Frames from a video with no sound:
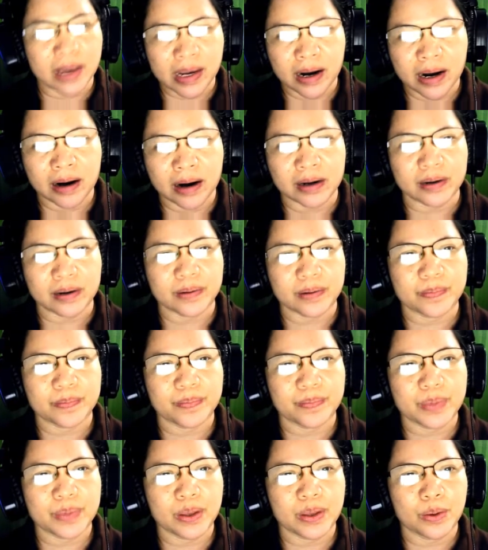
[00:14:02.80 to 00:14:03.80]
are.
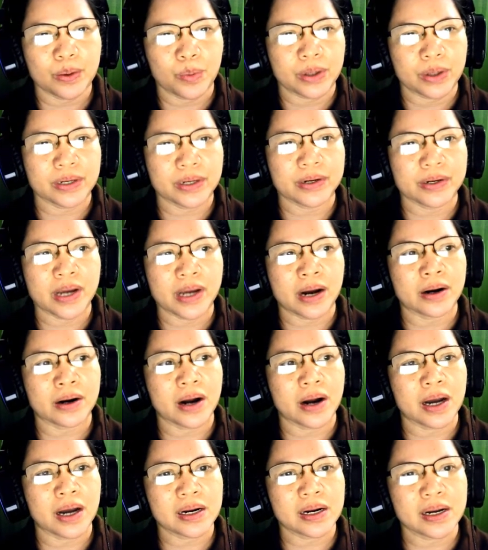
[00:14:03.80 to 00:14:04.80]
Whether they are
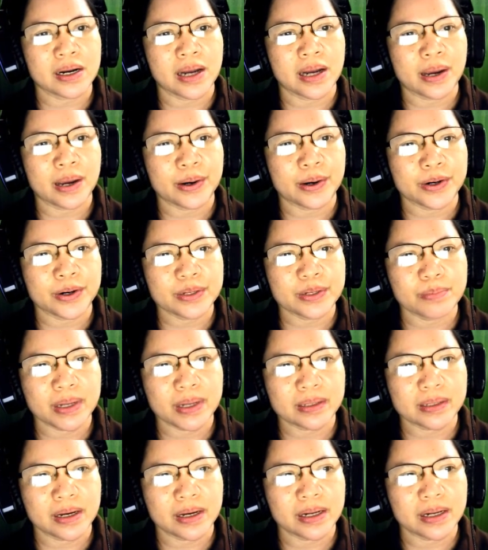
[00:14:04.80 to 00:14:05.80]
alkali earth
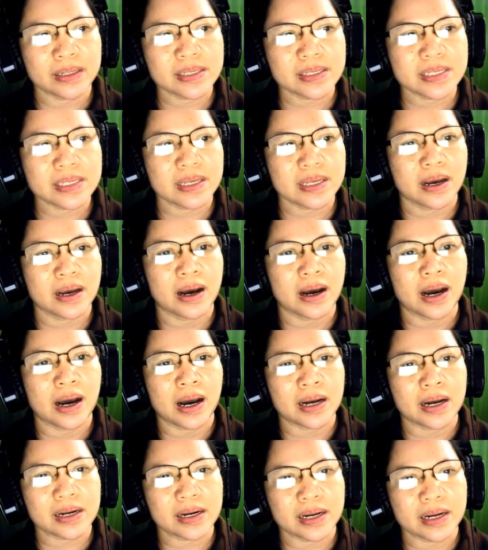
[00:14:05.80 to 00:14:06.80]
metals,
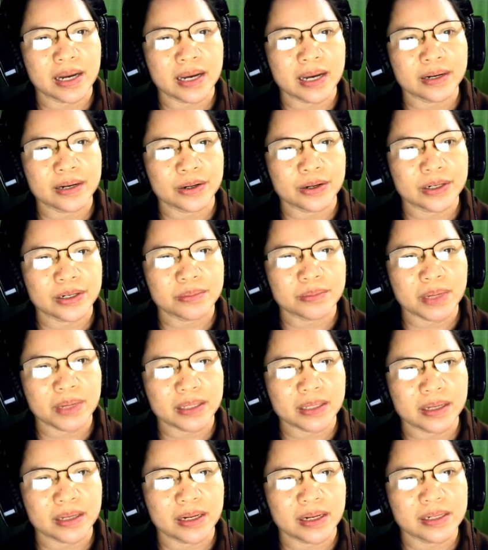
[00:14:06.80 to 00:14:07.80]
alkaline earth
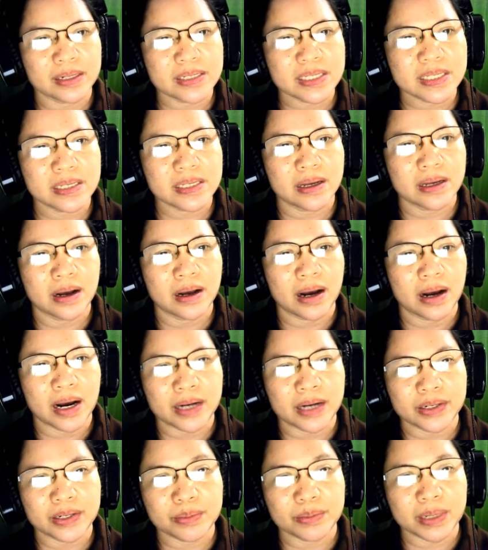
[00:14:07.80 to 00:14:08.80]
metals,
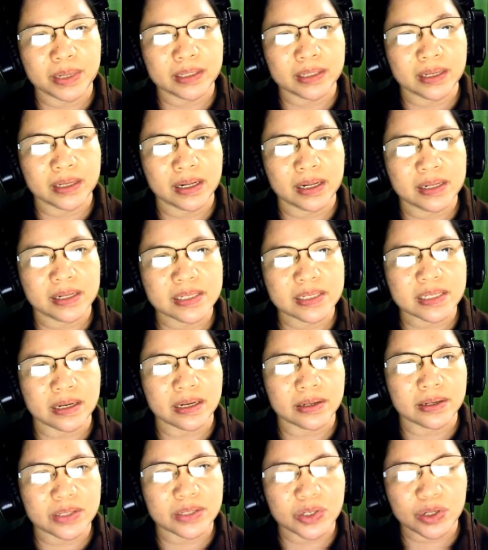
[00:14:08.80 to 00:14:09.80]
other metals,
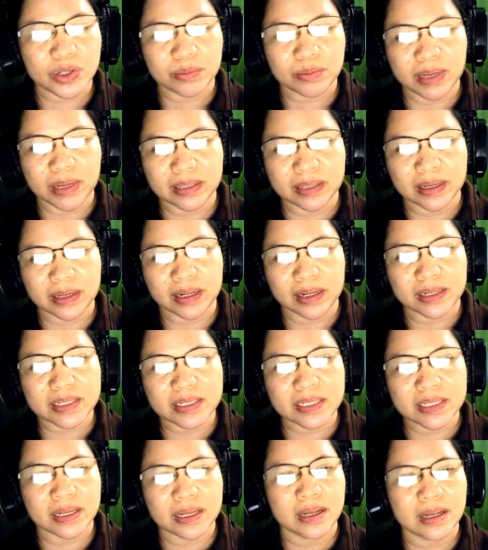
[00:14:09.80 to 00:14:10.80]
transition metals,
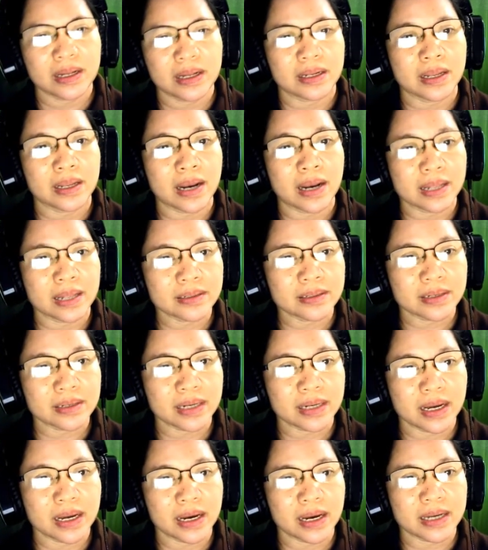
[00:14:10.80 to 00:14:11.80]
the
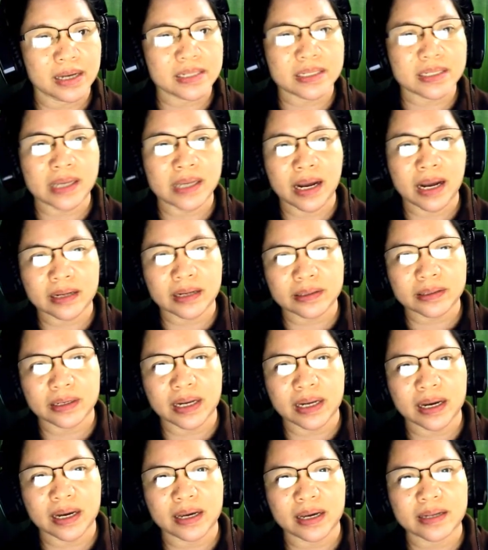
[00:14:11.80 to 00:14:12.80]
lanthanides, the
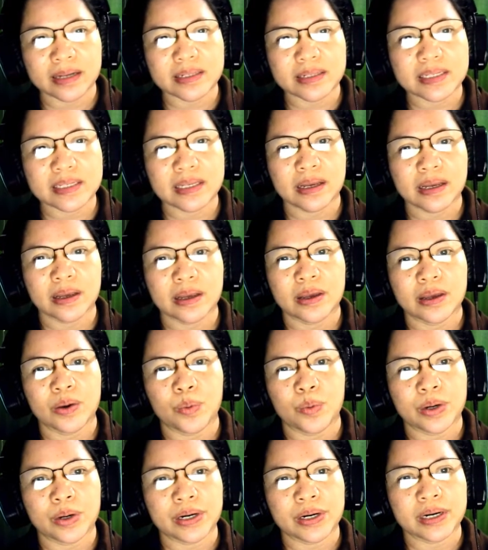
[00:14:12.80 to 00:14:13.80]
actinides,
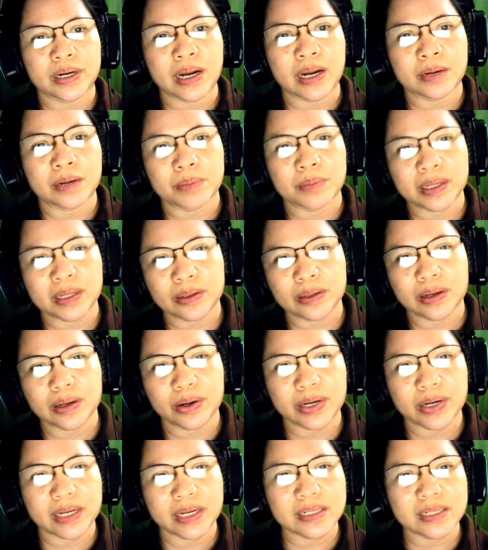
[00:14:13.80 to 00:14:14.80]
whether they are
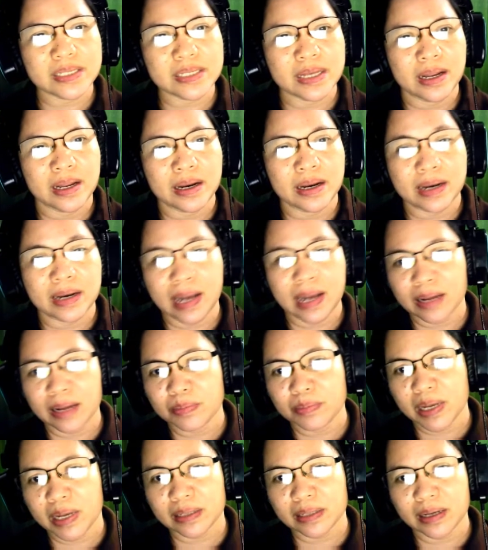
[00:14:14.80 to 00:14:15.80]
metalloids,
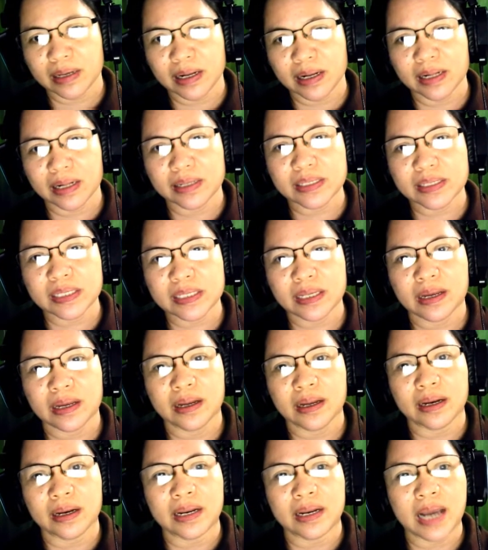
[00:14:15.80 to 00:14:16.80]
non-metals,
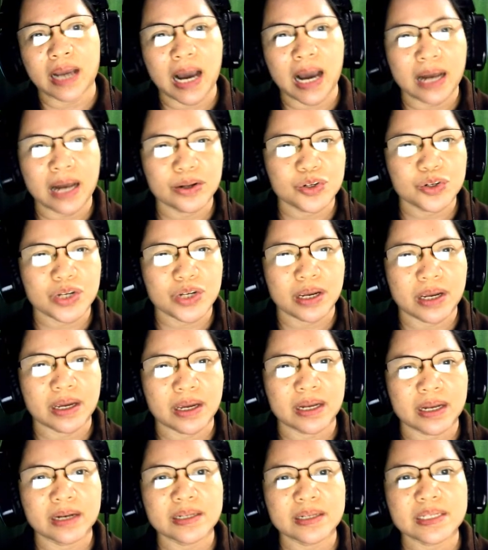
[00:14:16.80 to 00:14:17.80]
the
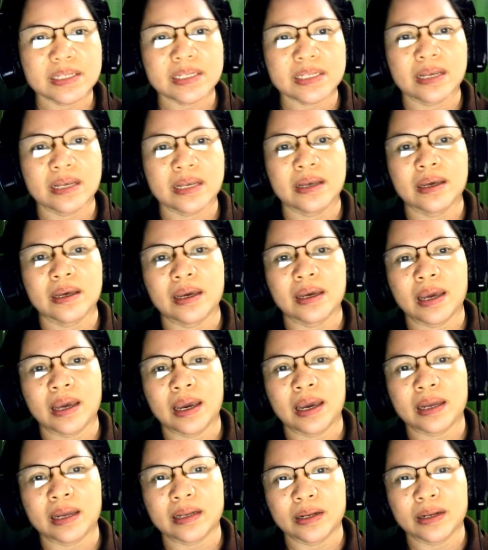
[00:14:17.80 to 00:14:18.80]
halogens,
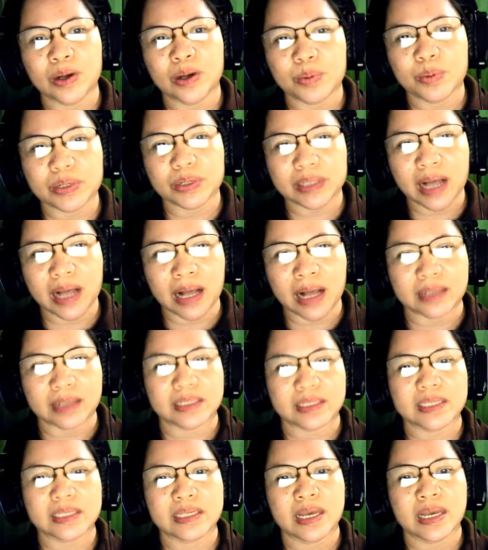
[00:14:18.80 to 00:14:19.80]
and the noble
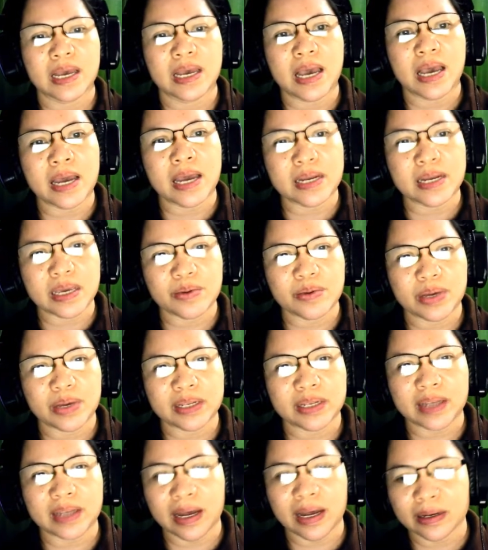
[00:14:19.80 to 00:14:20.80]
gas, and even
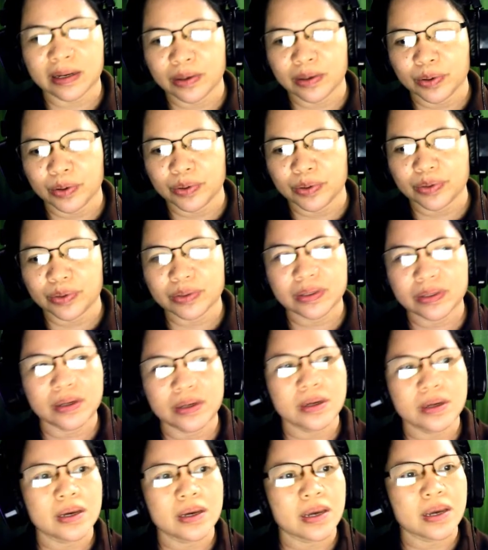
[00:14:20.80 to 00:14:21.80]
the unknown
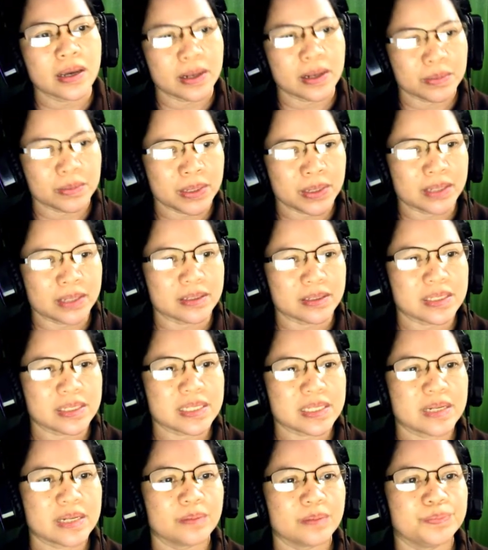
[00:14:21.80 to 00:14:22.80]
elements.
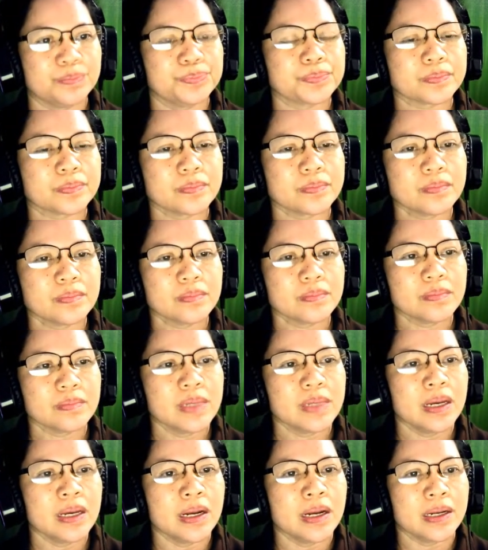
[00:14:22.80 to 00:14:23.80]

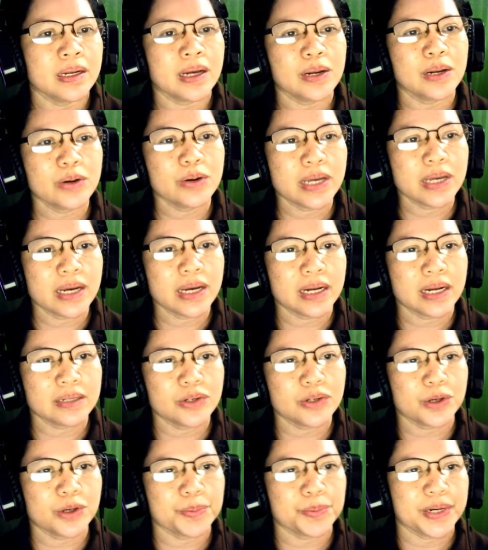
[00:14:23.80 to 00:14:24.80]
Now, looking at
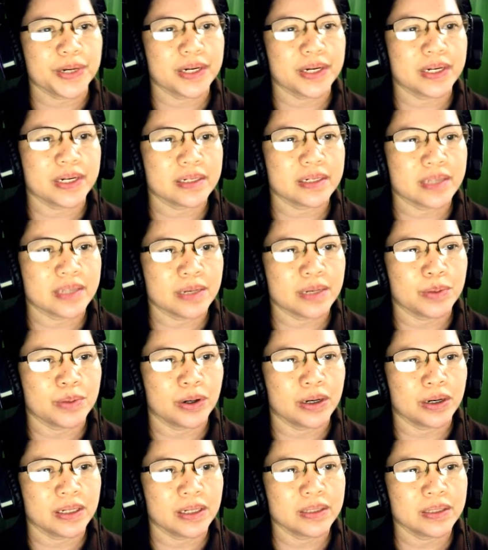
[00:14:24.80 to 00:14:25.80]
your periodic
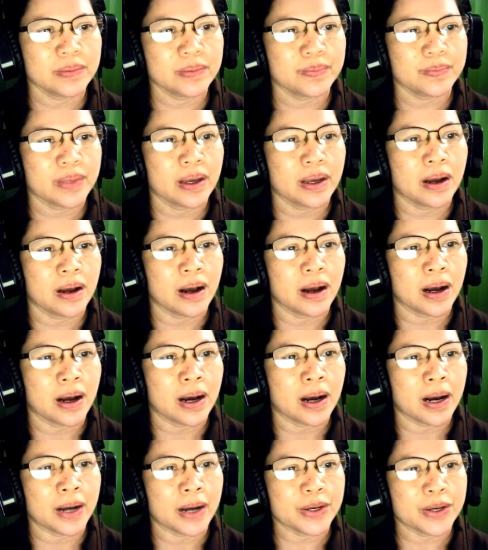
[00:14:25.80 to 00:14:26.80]
table,
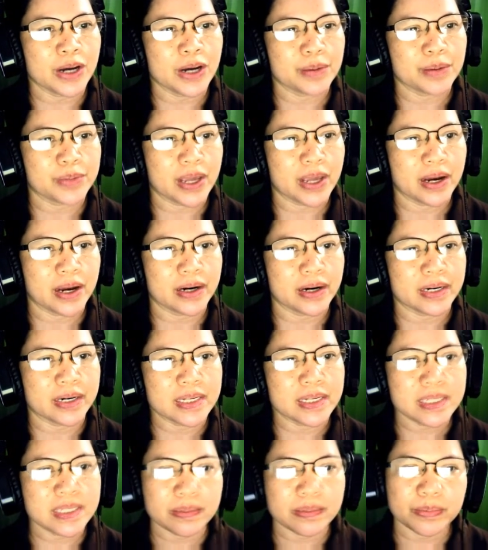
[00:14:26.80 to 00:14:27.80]
you have there the
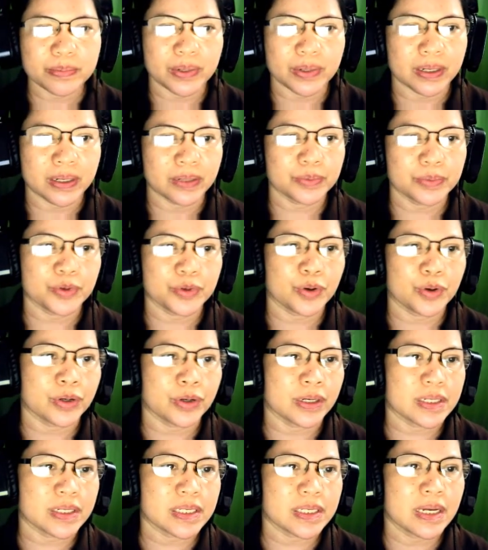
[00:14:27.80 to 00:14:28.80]
symbol, of
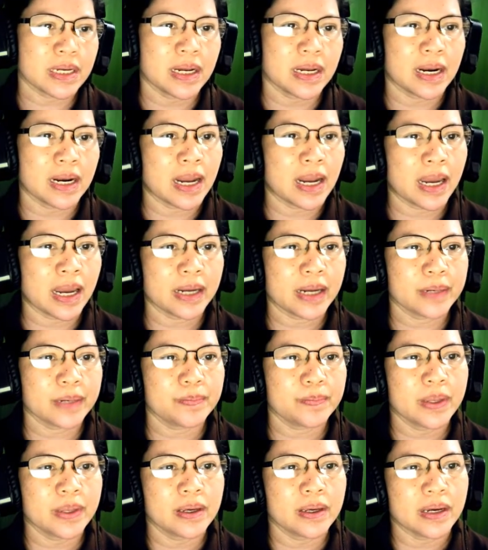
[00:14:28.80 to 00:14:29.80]
course. Like
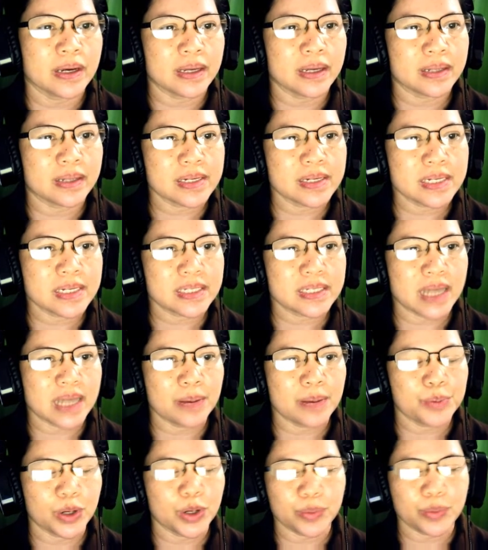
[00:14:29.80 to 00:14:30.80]
in this
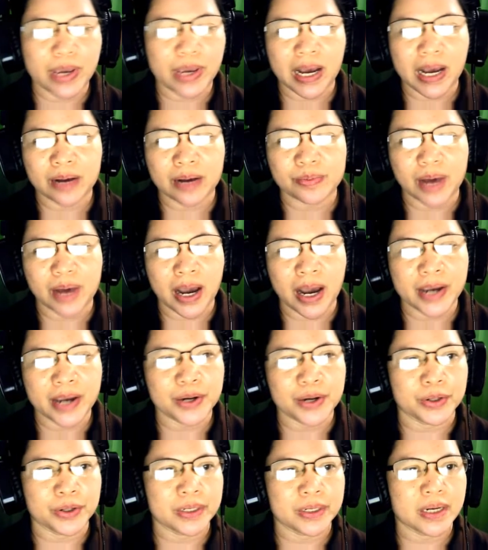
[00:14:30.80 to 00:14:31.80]
example, we have
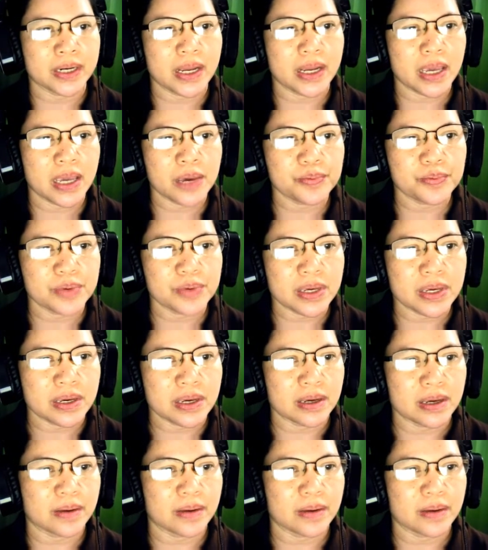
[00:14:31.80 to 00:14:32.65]
iron, Fe.